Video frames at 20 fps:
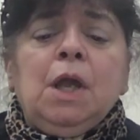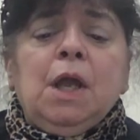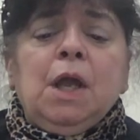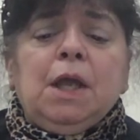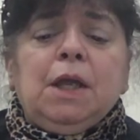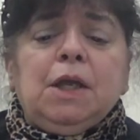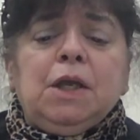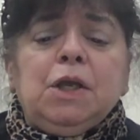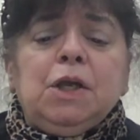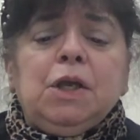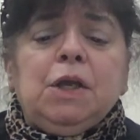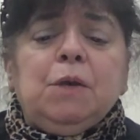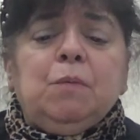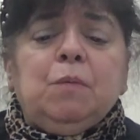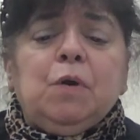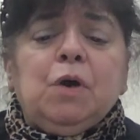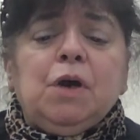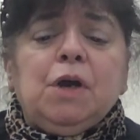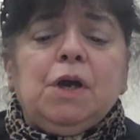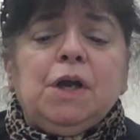He
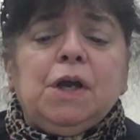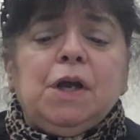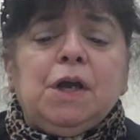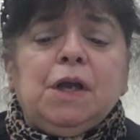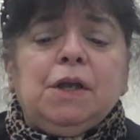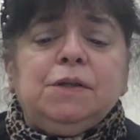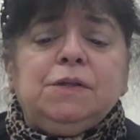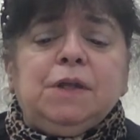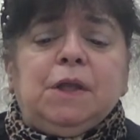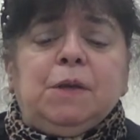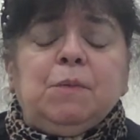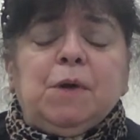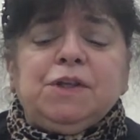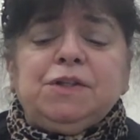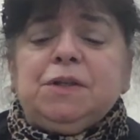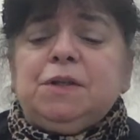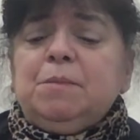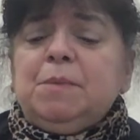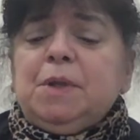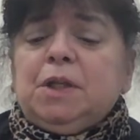went
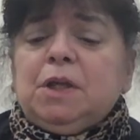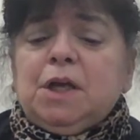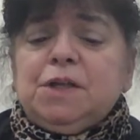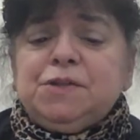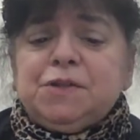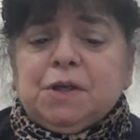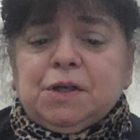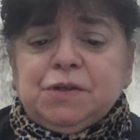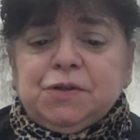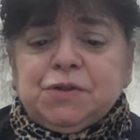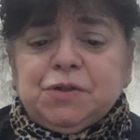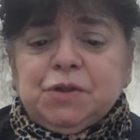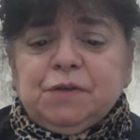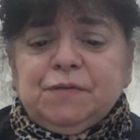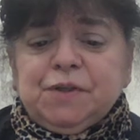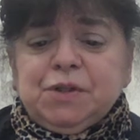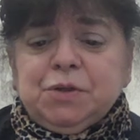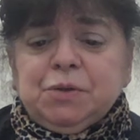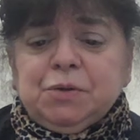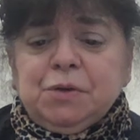to the Milan
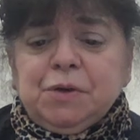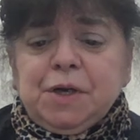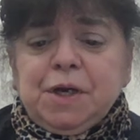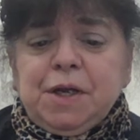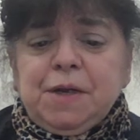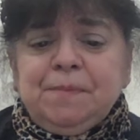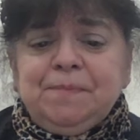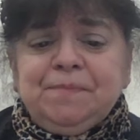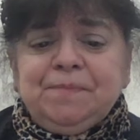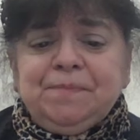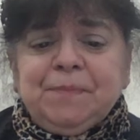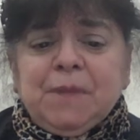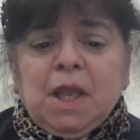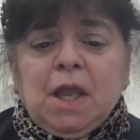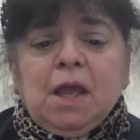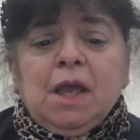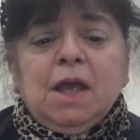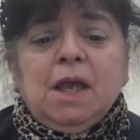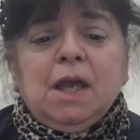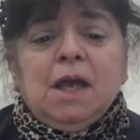Conservatory,
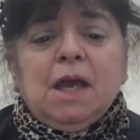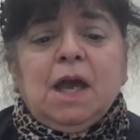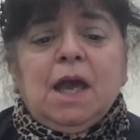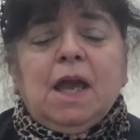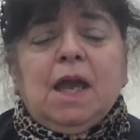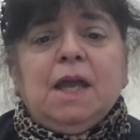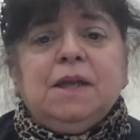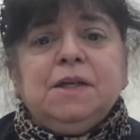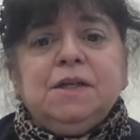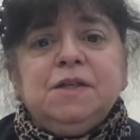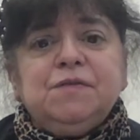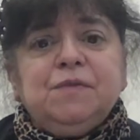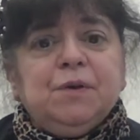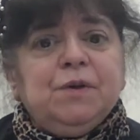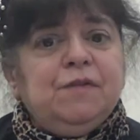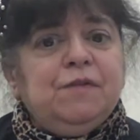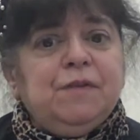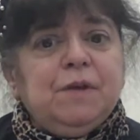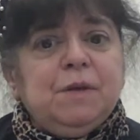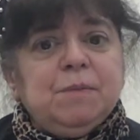and his
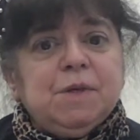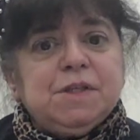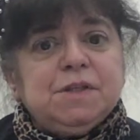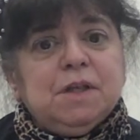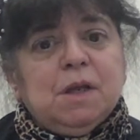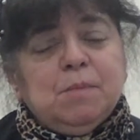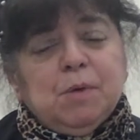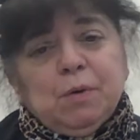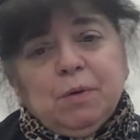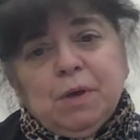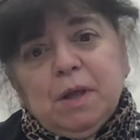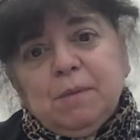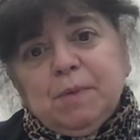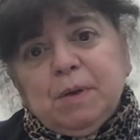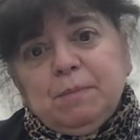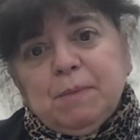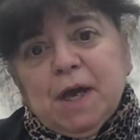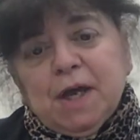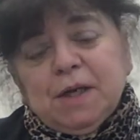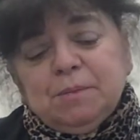very famous La Boheme
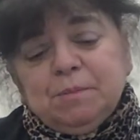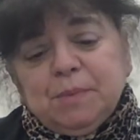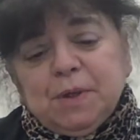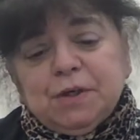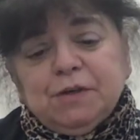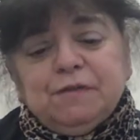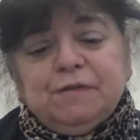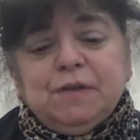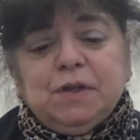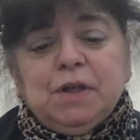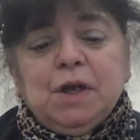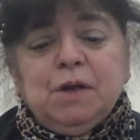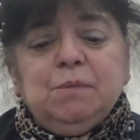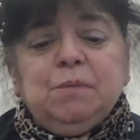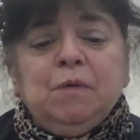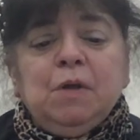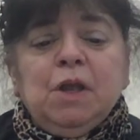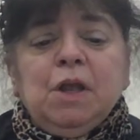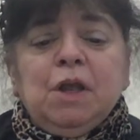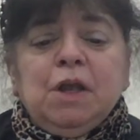and Madame Butterfly.
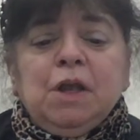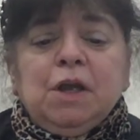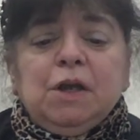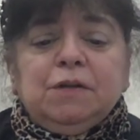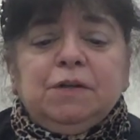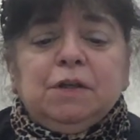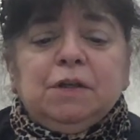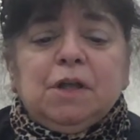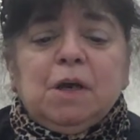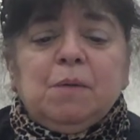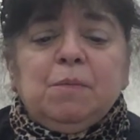The La